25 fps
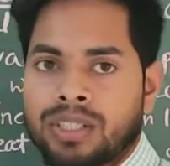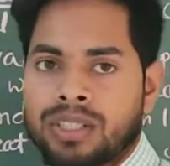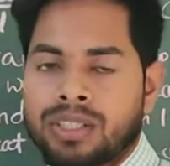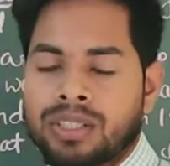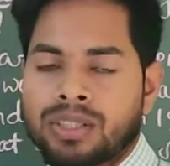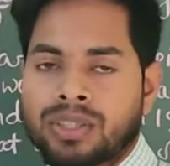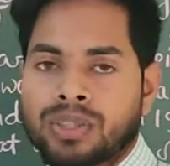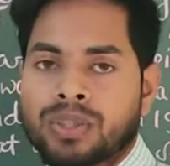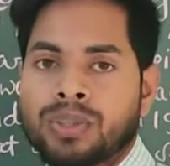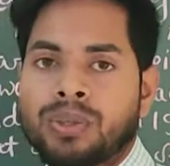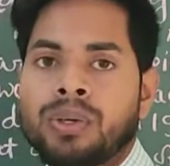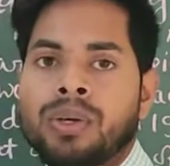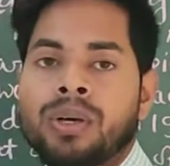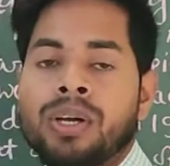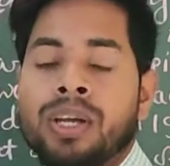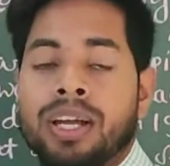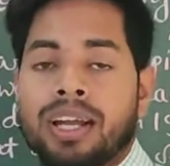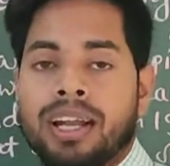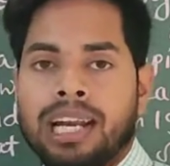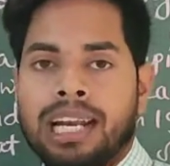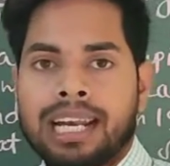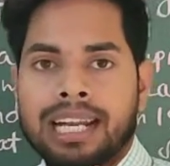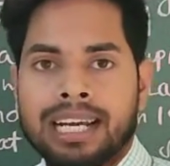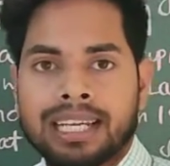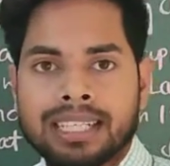So
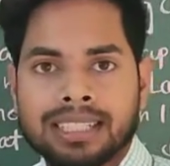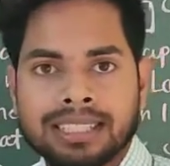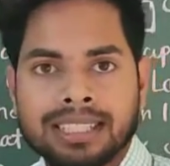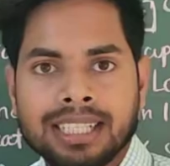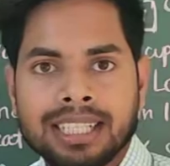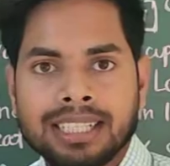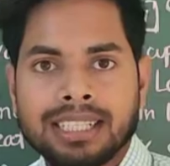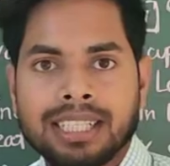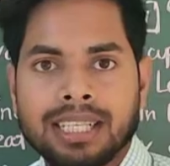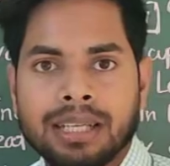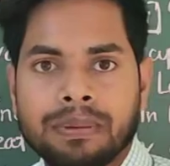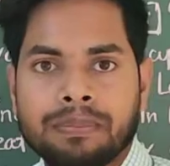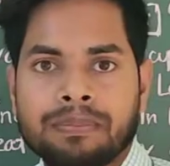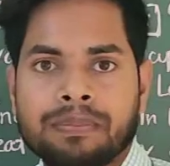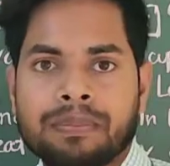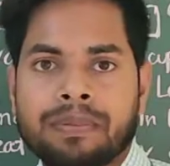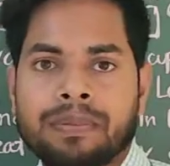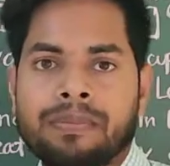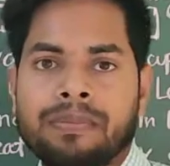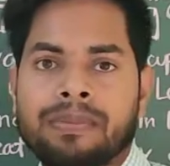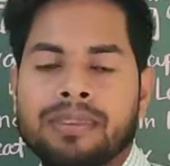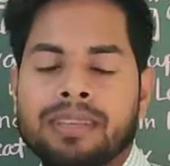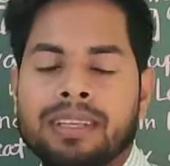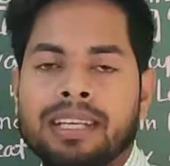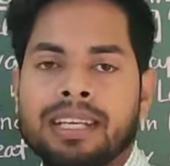Lakshadweep
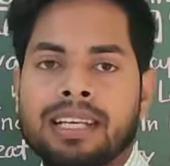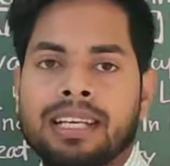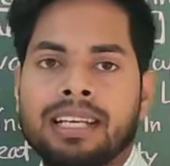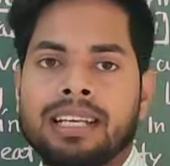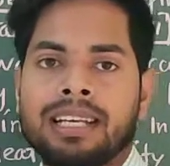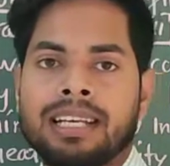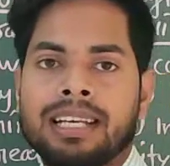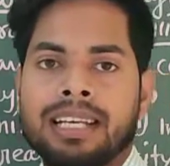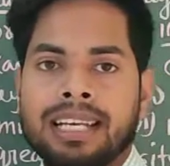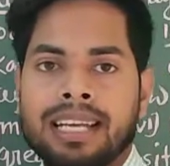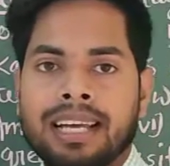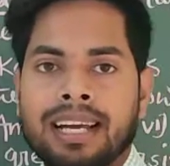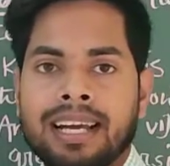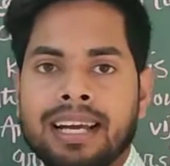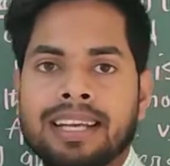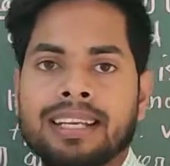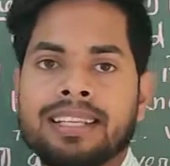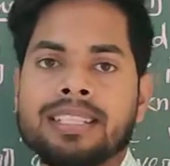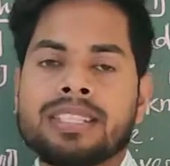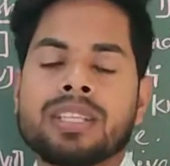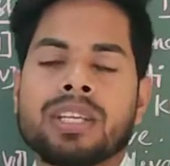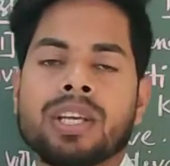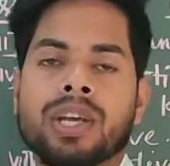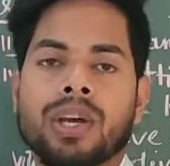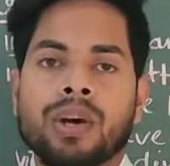
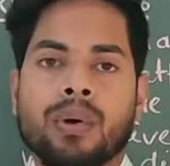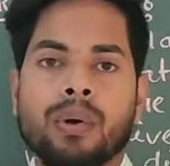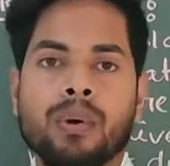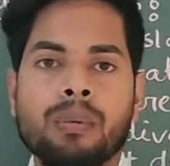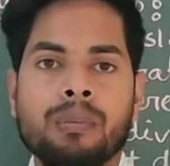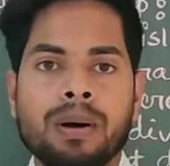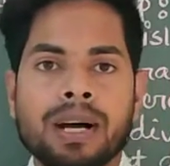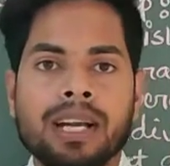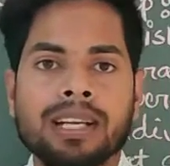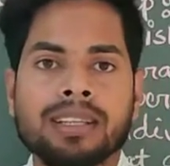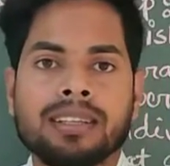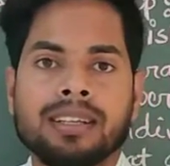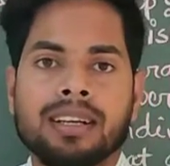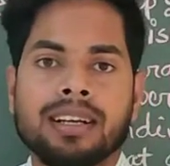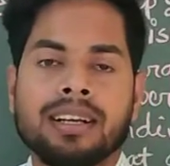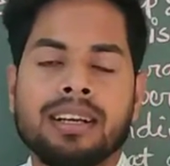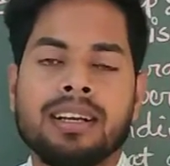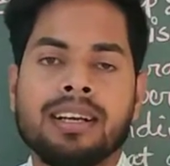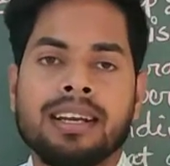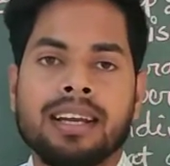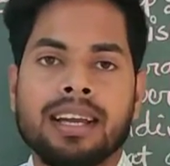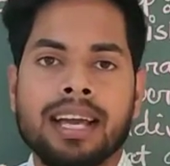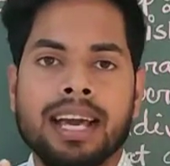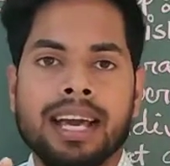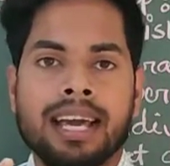lies over the
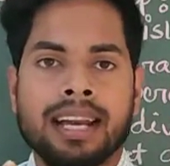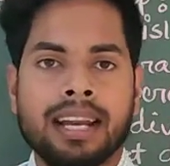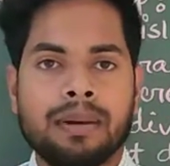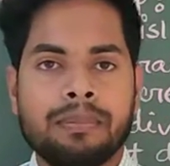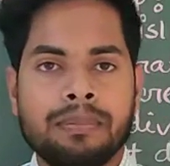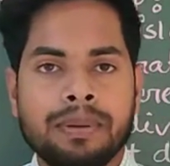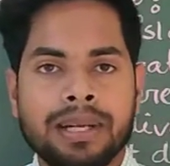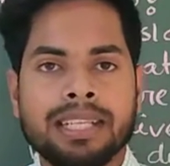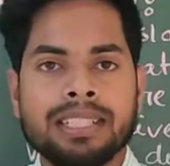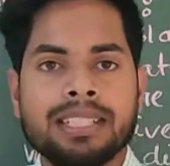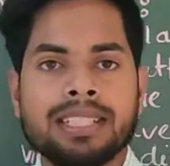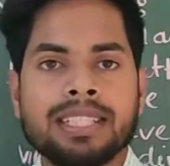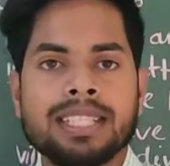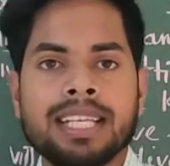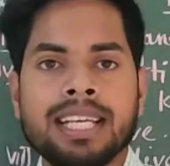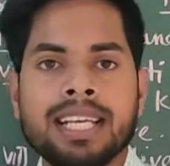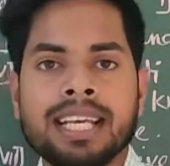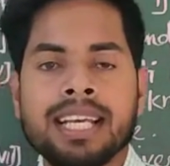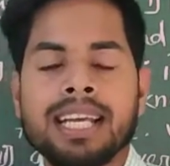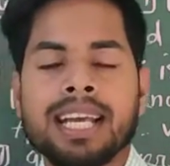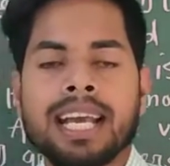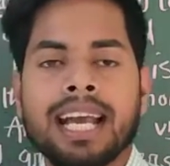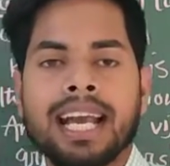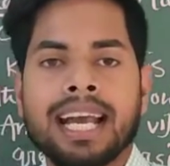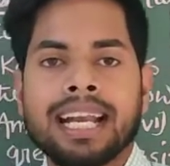Arabian Sea
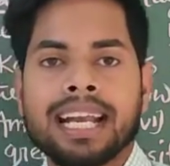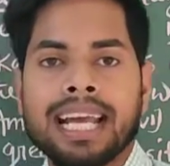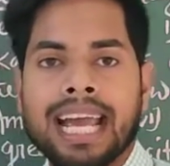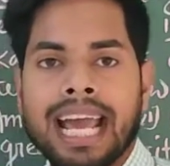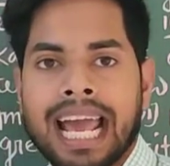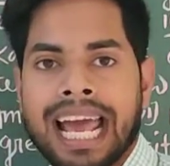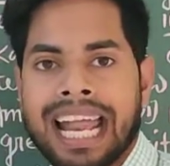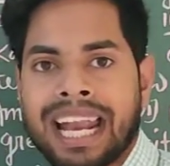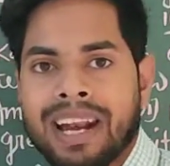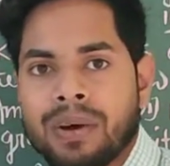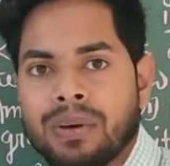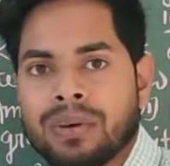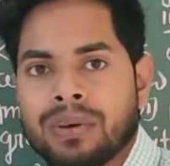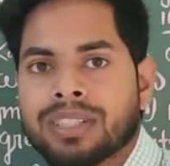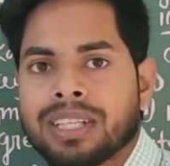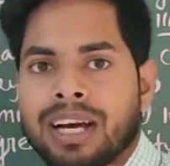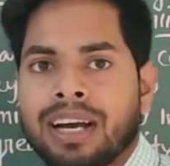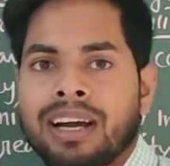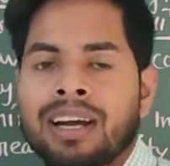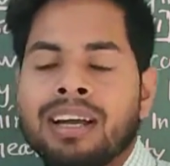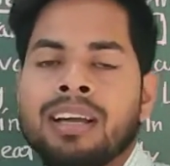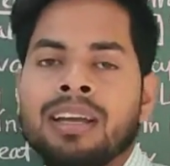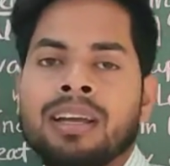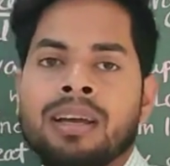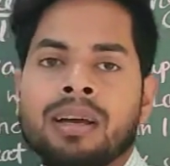and along
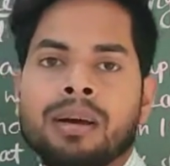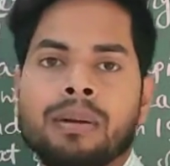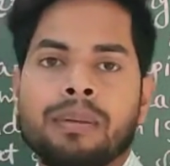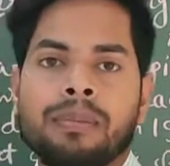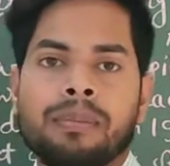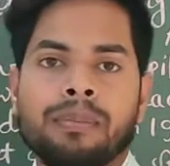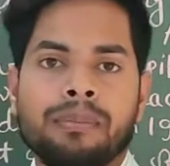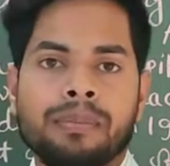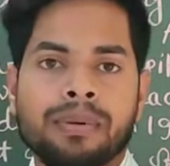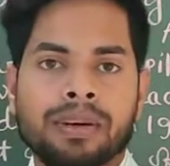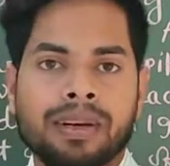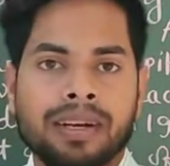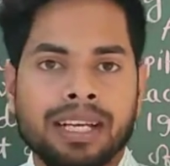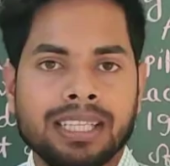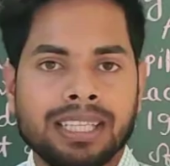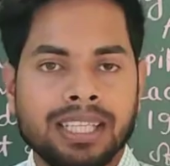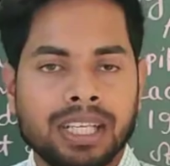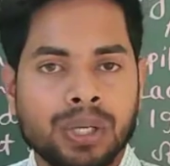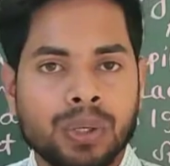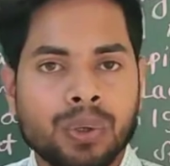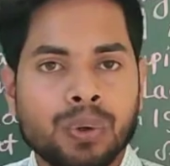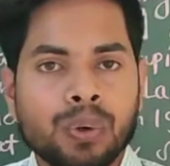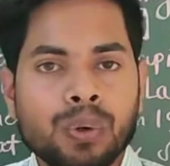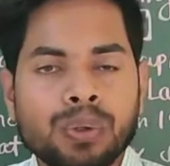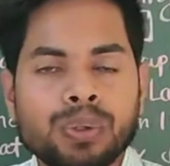the either
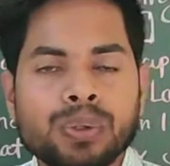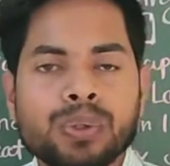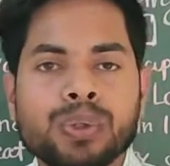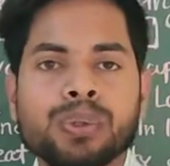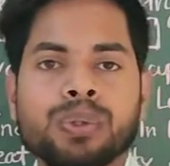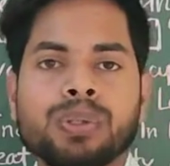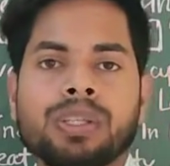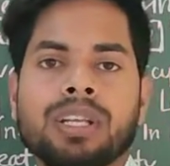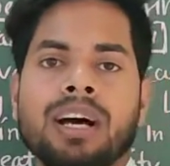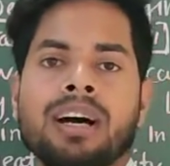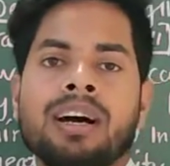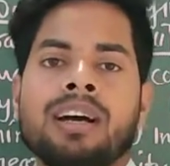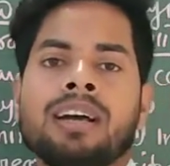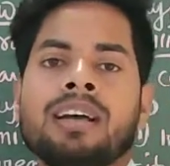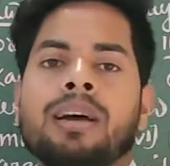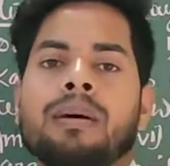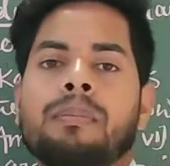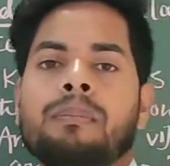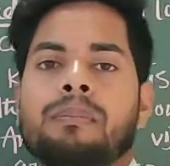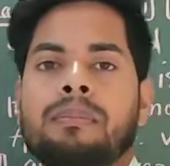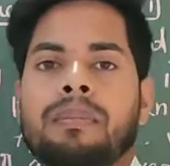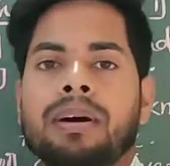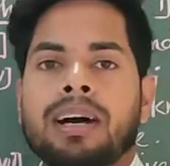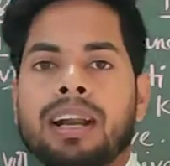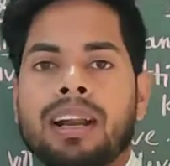close to the
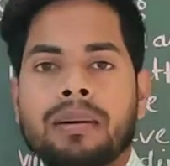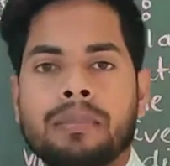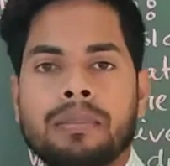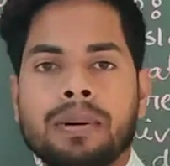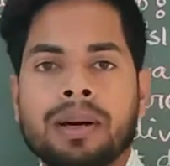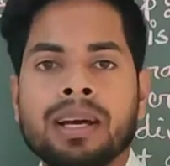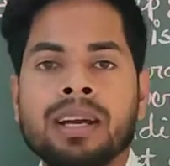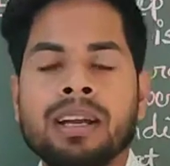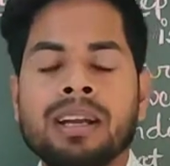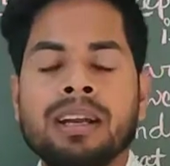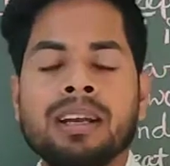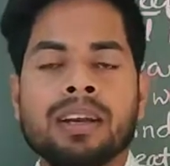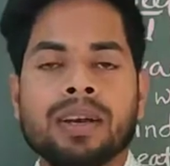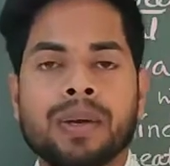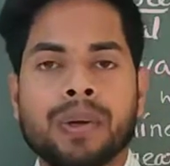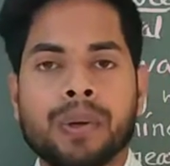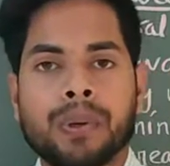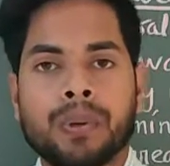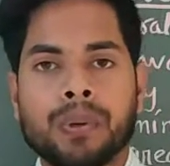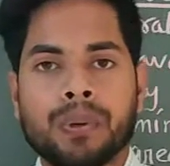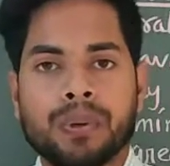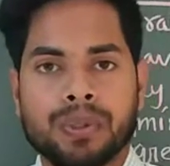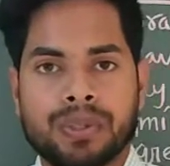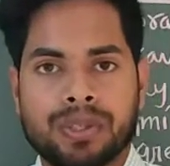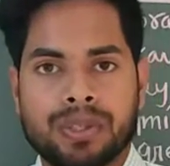Malabar
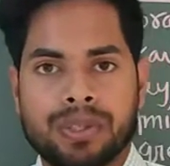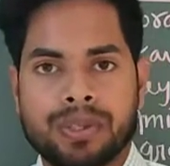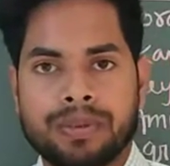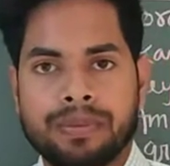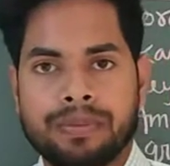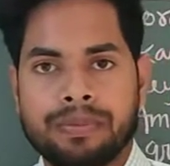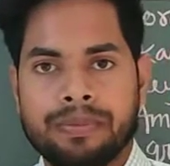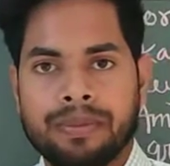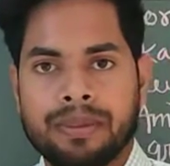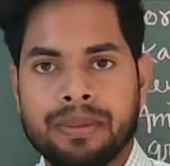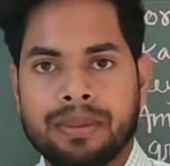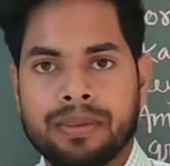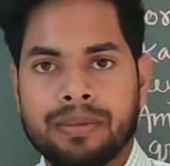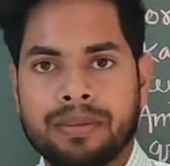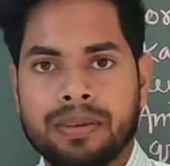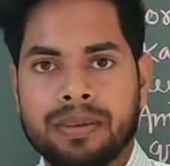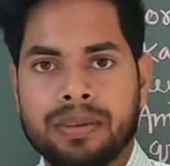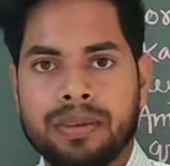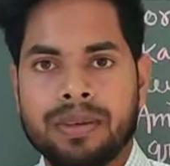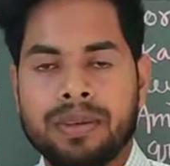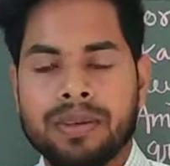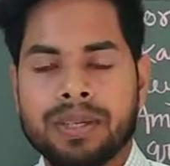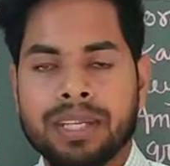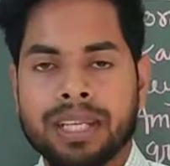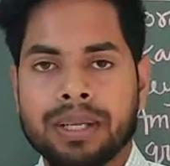coast.
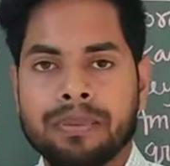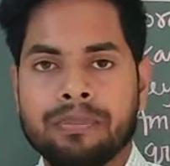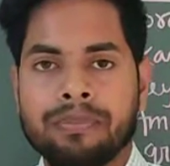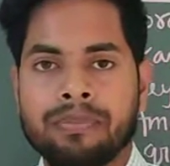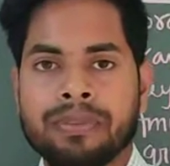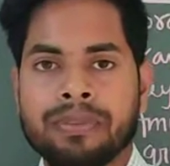Okay,